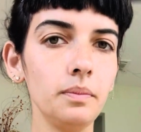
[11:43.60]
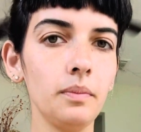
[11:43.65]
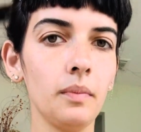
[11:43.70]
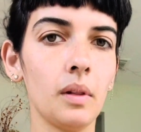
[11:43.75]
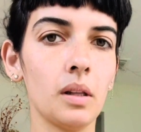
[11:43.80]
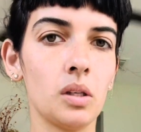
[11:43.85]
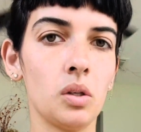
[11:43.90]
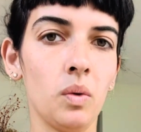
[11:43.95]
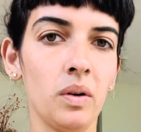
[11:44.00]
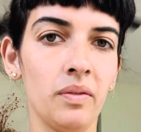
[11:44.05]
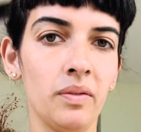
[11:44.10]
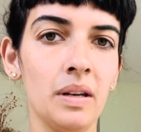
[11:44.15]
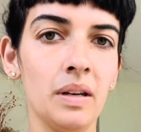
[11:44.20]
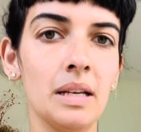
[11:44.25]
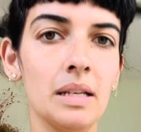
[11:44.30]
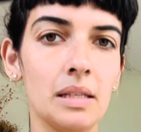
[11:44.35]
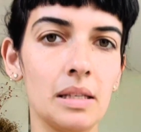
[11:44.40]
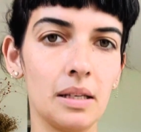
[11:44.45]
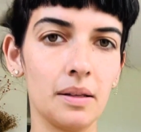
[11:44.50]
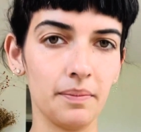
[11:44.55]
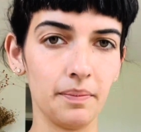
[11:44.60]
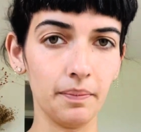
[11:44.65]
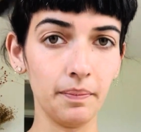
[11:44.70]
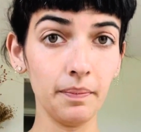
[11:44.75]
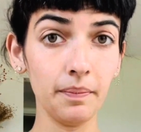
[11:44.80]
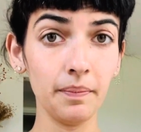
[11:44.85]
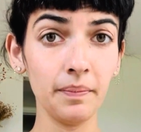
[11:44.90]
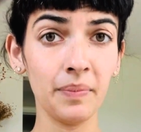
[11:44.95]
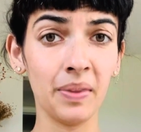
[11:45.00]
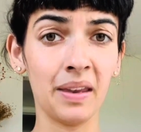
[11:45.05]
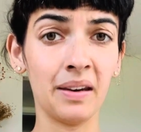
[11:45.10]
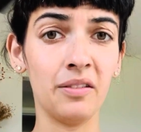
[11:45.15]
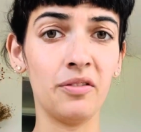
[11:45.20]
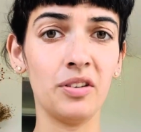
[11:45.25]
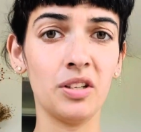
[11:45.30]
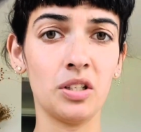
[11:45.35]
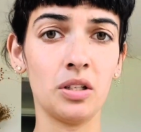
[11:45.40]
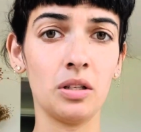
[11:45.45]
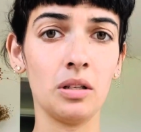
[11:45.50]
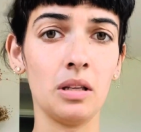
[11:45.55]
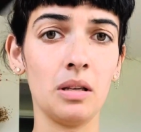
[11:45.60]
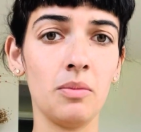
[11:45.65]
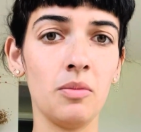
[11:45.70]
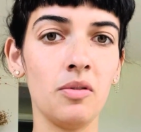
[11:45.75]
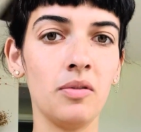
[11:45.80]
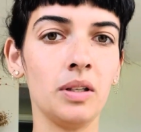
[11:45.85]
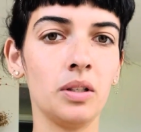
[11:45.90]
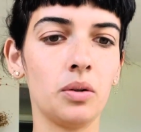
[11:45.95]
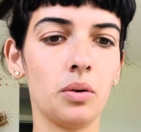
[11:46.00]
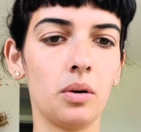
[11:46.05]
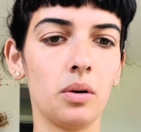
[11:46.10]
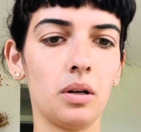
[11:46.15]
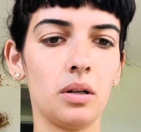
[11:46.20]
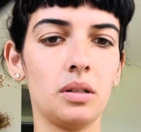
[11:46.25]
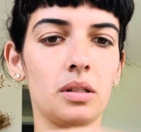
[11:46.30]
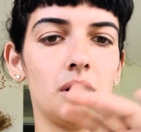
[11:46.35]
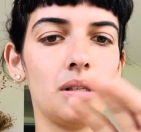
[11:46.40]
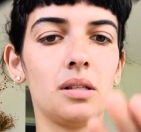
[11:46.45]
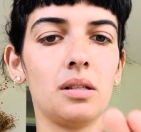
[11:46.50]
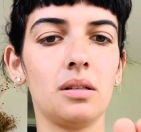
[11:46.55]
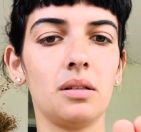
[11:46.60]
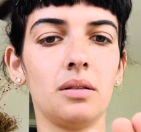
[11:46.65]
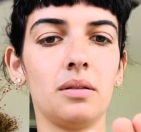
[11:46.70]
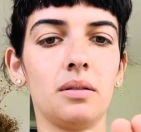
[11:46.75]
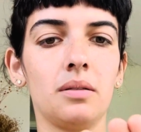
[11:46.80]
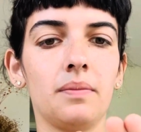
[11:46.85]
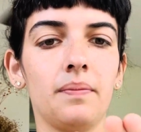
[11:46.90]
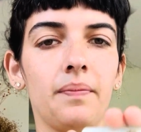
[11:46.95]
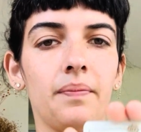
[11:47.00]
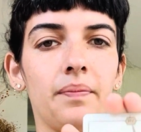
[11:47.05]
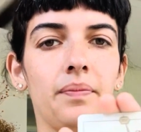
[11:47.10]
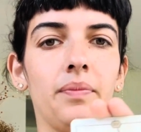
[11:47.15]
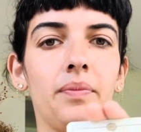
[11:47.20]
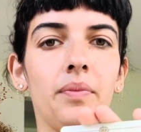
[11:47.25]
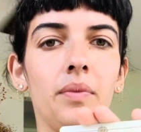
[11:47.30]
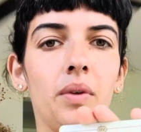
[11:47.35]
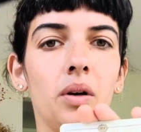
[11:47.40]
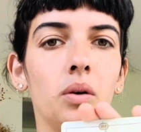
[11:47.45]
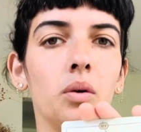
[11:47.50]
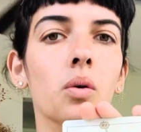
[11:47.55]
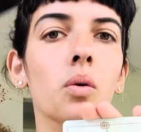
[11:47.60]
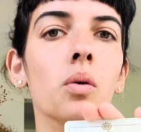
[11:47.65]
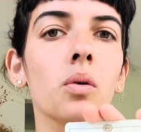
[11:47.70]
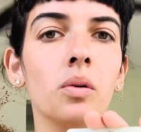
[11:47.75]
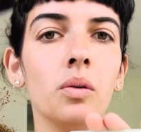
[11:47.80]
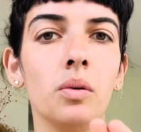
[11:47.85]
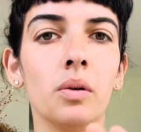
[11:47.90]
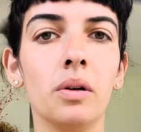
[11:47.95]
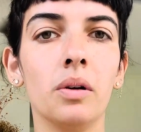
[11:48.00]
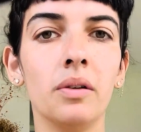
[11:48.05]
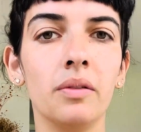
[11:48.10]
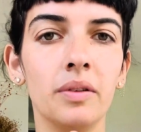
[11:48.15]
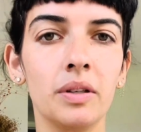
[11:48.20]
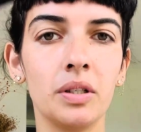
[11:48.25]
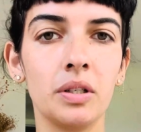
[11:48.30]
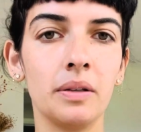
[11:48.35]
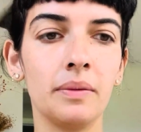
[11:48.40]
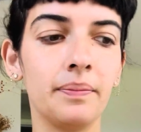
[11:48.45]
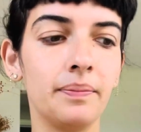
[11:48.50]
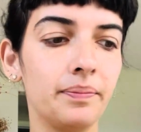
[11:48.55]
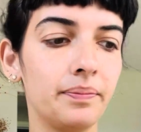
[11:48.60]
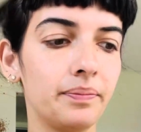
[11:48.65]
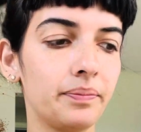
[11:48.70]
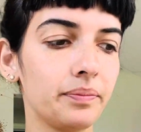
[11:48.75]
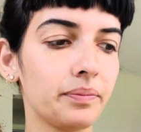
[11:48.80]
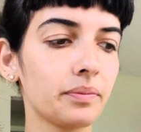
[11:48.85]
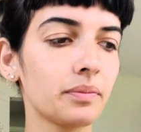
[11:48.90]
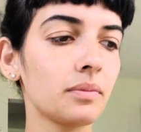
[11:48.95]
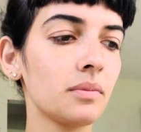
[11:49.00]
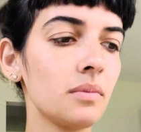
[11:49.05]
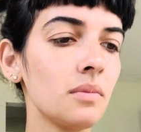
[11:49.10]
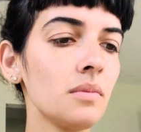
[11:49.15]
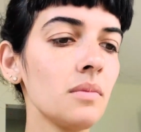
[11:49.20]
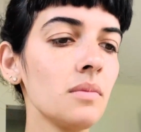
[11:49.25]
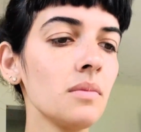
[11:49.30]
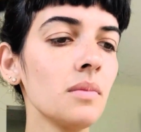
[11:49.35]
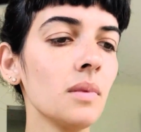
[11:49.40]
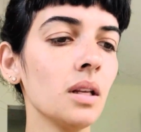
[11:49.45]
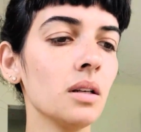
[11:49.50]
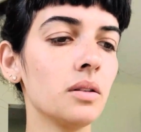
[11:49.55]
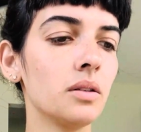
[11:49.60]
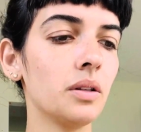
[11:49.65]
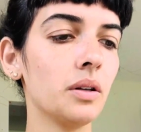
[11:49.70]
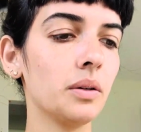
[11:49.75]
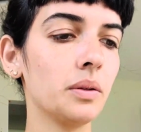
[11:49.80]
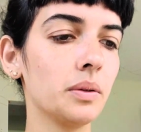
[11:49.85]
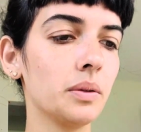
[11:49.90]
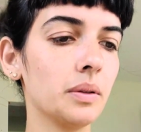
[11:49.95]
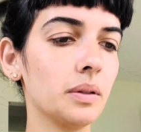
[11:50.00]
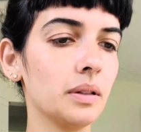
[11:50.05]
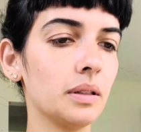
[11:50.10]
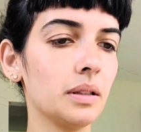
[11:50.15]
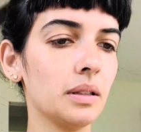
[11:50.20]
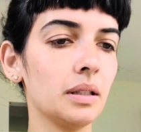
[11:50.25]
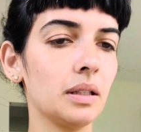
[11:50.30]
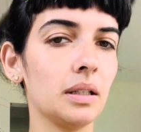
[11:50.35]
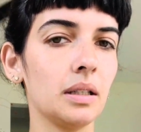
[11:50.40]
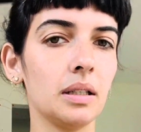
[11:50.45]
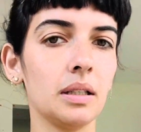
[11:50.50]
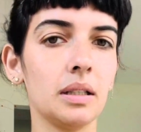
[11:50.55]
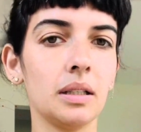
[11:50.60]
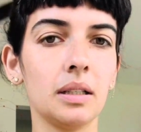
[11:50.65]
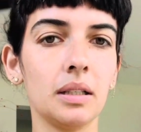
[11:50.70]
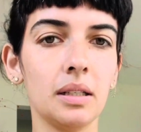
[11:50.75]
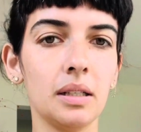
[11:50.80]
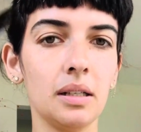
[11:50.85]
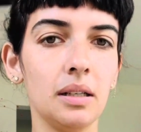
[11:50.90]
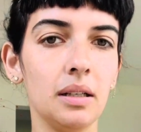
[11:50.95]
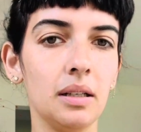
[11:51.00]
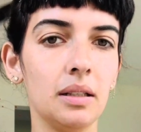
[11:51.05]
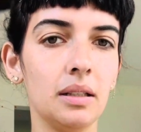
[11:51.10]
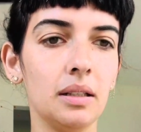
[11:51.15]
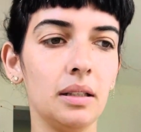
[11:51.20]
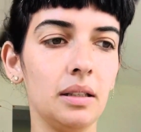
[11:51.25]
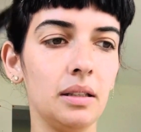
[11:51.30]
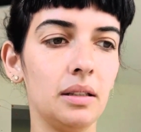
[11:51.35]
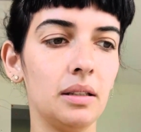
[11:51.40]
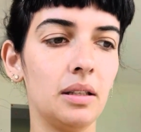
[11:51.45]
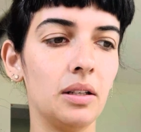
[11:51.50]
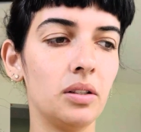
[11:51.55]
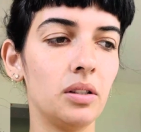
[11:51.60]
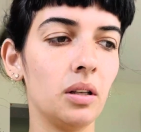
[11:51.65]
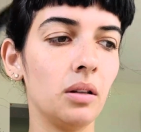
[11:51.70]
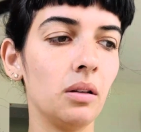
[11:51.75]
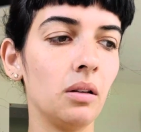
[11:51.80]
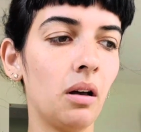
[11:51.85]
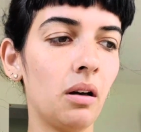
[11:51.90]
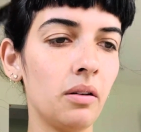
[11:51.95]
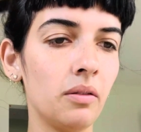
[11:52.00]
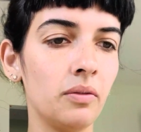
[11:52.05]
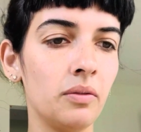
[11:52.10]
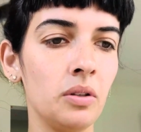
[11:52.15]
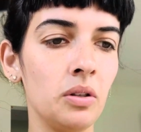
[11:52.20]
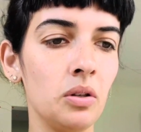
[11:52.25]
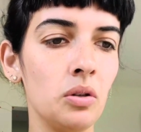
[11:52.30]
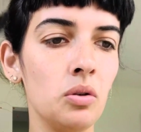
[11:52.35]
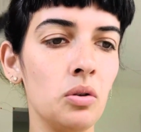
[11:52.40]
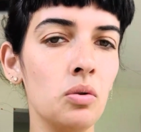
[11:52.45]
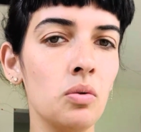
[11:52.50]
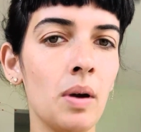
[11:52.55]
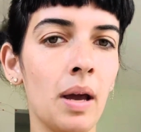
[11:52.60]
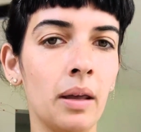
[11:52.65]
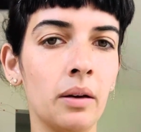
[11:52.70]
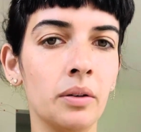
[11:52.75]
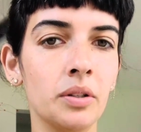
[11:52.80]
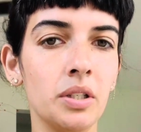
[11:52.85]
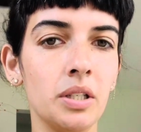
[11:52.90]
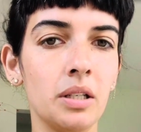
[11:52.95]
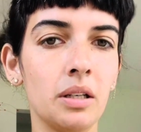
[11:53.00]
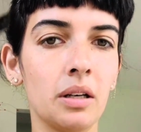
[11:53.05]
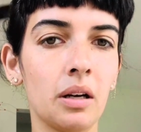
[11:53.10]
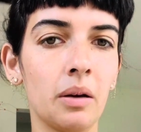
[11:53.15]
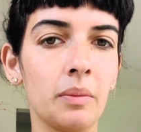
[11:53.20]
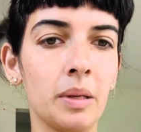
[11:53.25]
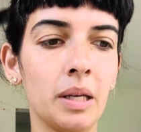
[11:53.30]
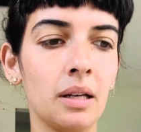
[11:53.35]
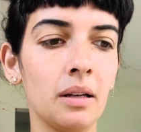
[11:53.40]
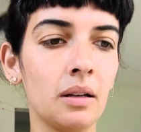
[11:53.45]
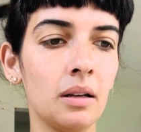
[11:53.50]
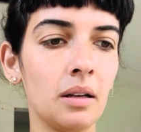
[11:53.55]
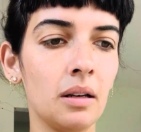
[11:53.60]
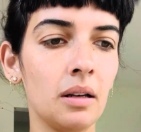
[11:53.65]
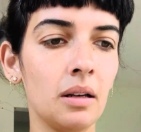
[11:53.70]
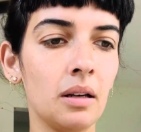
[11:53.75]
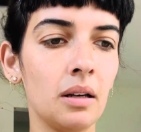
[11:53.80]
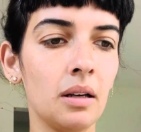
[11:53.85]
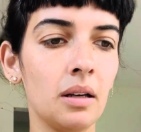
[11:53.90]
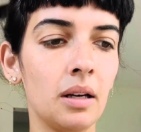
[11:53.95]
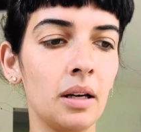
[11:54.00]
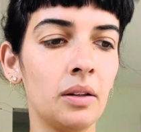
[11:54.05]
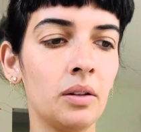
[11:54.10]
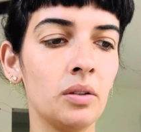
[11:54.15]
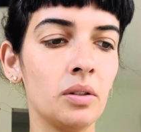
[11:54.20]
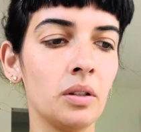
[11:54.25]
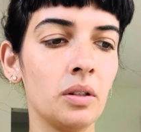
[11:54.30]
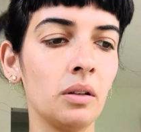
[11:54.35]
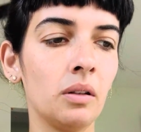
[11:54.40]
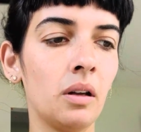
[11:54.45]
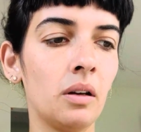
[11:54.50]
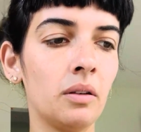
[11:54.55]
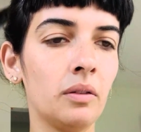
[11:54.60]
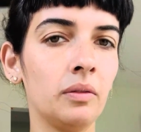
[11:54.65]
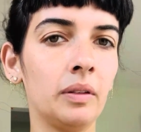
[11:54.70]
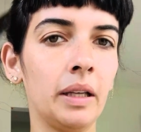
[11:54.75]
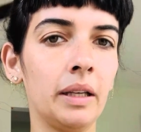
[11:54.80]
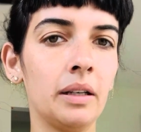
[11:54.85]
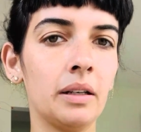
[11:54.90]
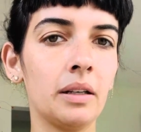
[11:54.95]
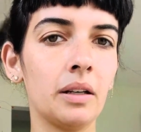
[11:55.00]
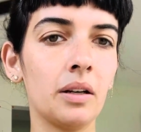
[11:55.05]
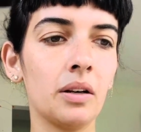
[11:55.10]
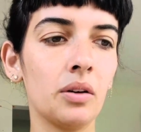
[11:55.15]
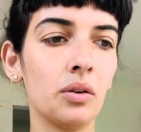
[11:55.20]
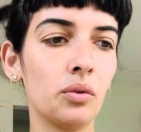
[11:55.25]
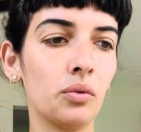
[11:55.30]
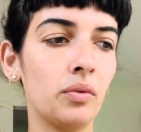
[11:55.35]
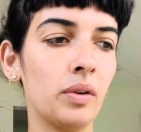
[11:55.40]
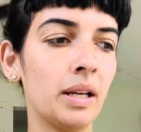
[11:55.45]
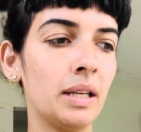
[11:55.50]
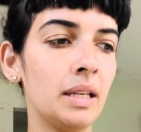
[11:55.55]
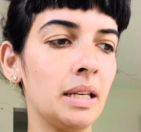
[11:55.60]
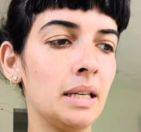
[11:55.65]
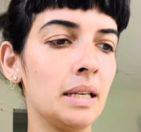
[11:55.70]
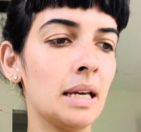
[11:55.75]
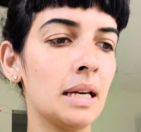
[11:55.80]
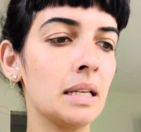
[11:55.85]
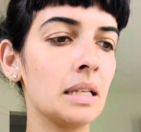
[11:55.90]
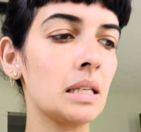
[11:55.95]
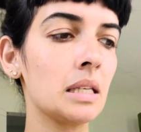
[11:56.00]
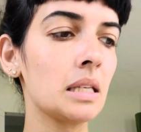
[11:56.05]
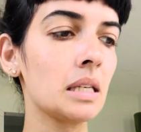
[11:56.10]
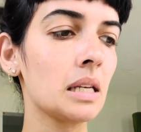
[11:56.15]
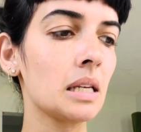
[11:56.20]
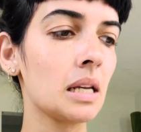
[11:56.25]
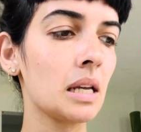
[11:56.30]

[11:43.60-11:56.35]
swiftness and efficiently moving towards a goal or a vision. So there's a lot of new energy coming, and there's a lot of like readiness,